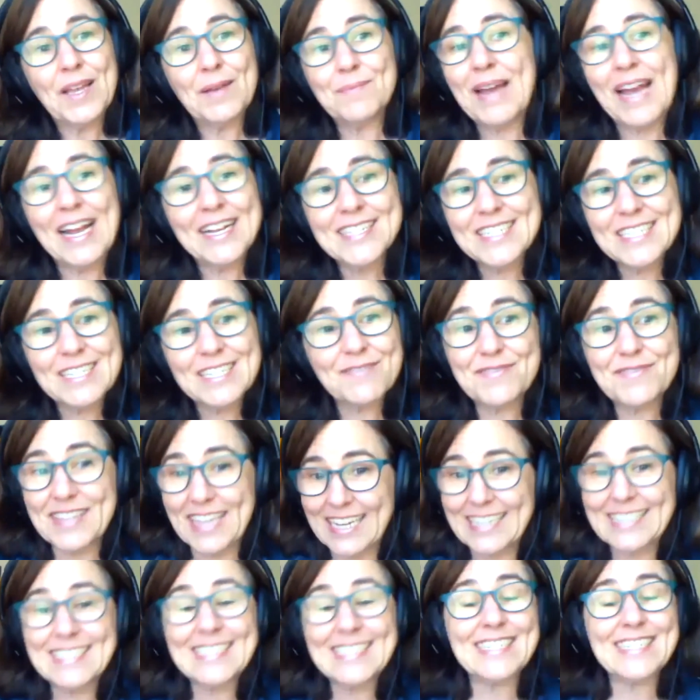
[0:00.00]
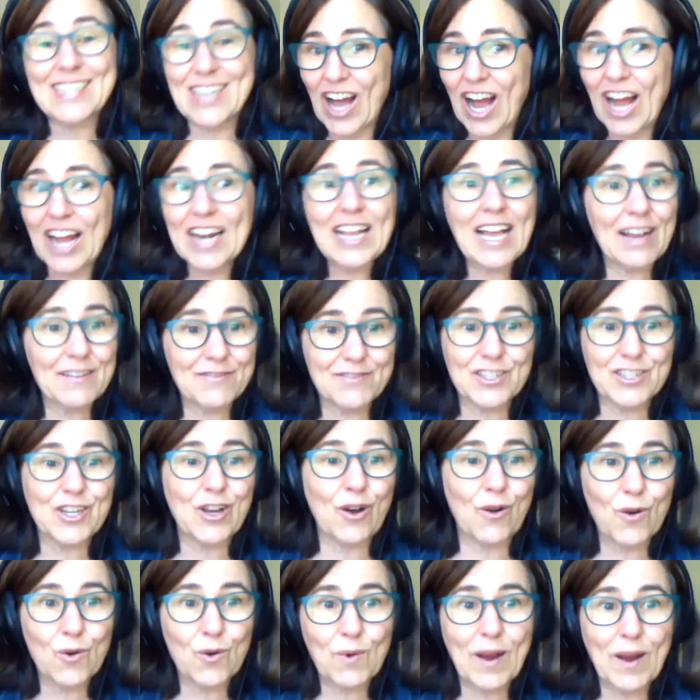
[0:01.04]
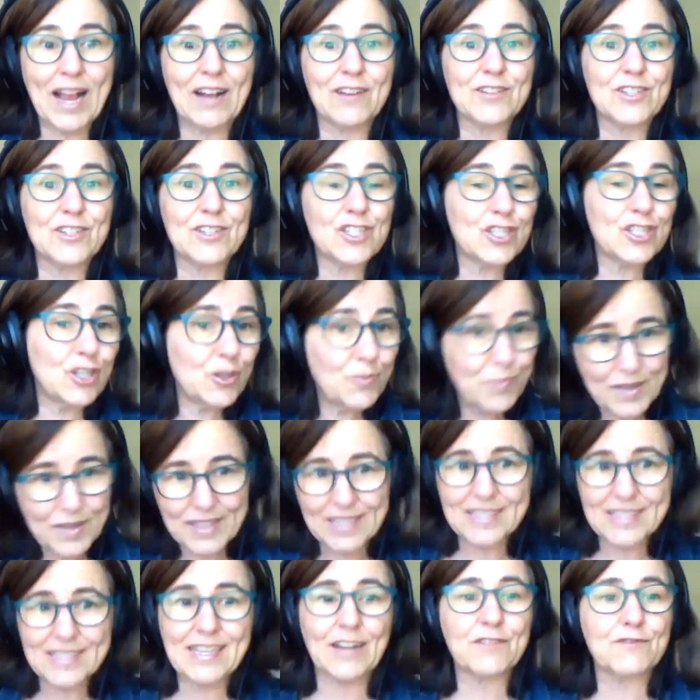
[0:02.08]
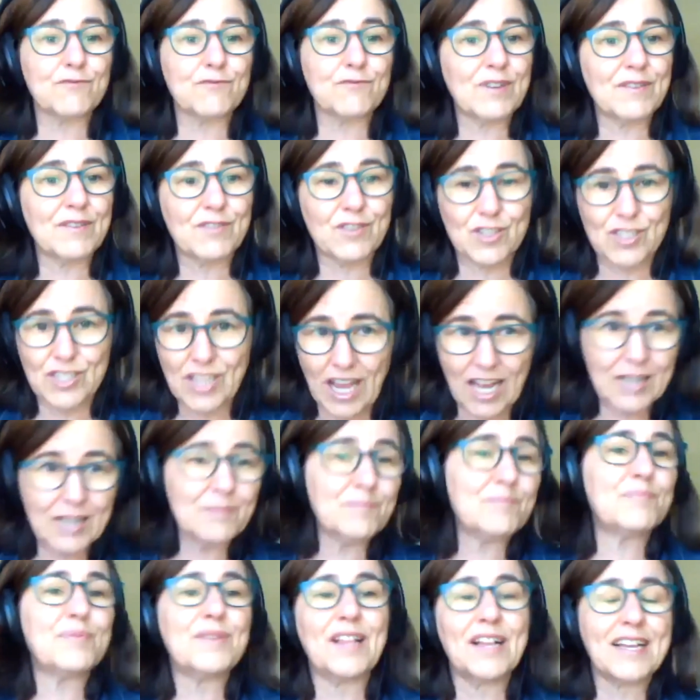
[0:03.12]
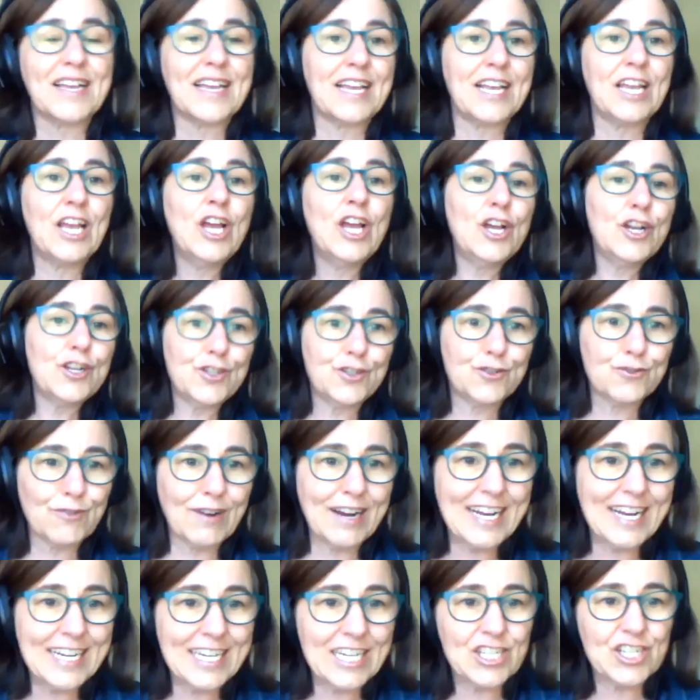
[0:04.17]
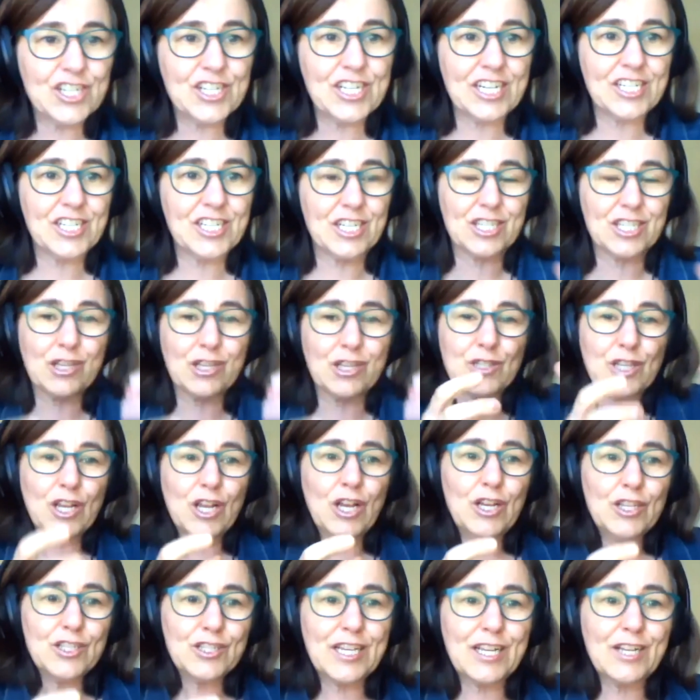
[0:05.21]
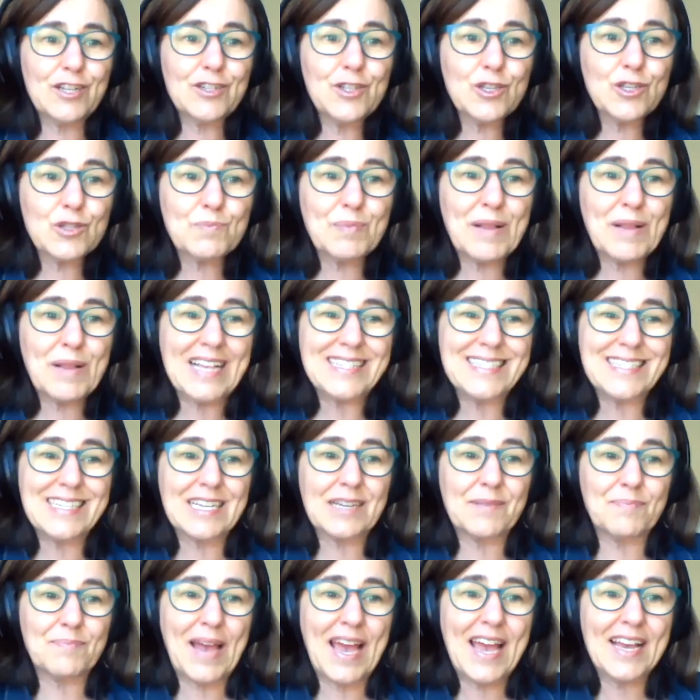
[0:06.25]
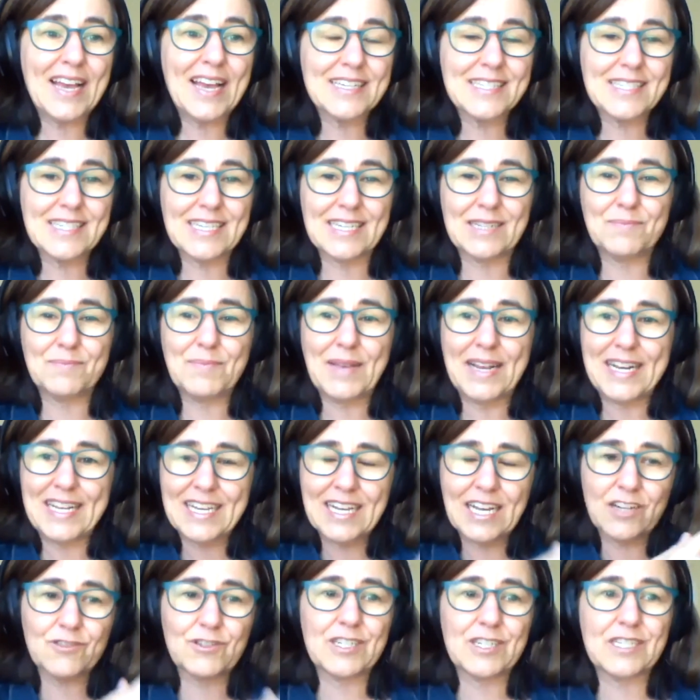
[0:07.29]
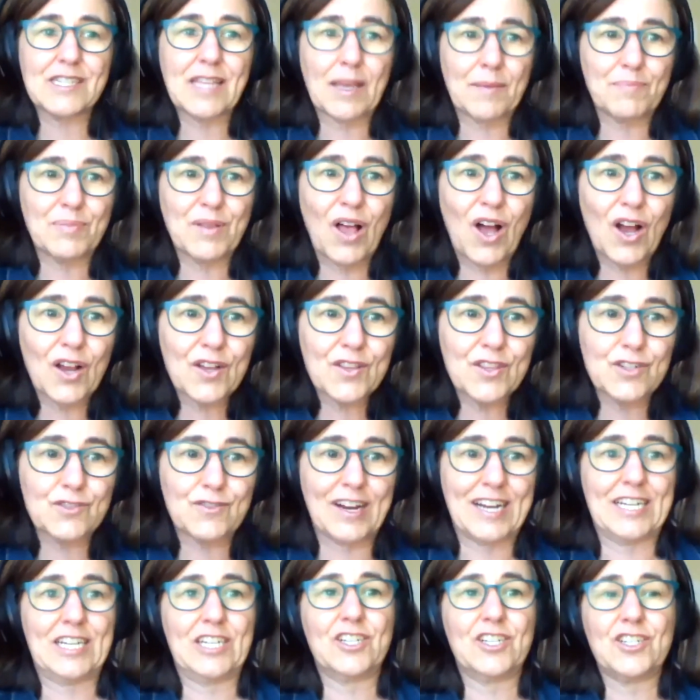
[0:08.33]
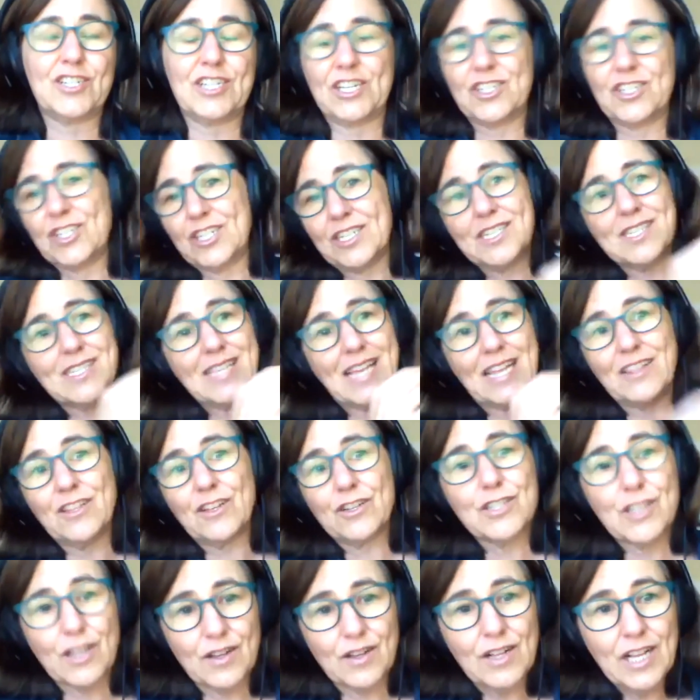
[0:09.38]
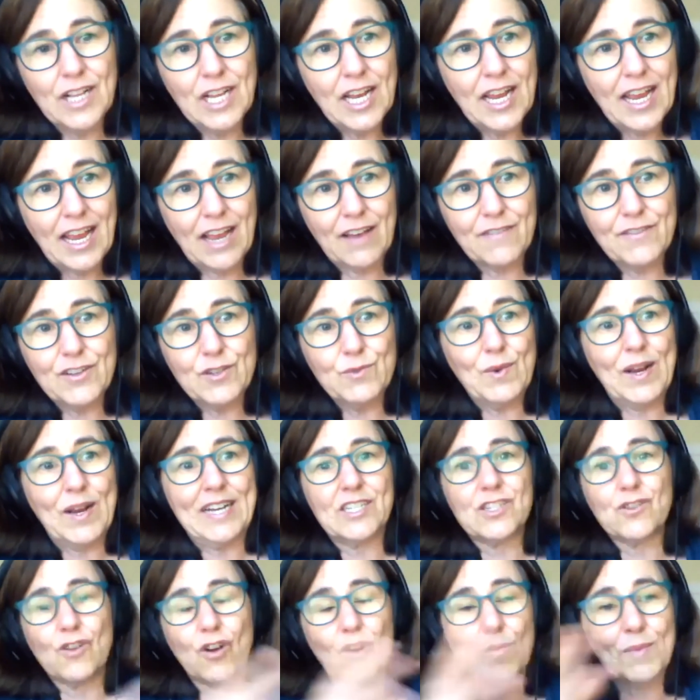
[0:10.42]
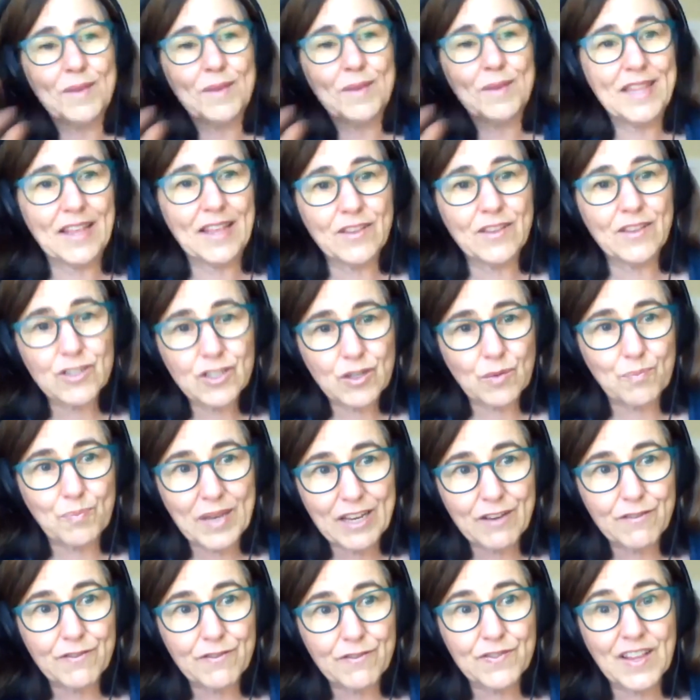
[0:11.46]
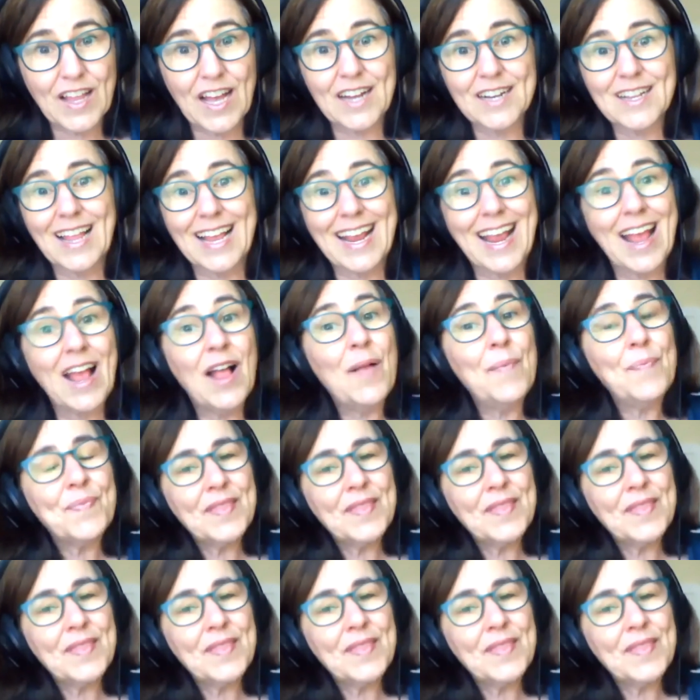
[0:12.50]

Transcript: Imagine if they did not have to go around scooping this out of rivers, unplugging drainage ditches. Those single-use plastic bags, in many countries, they block the drainage ditches. Then there's a heavy rainstorm, and then there's a big flood. Like,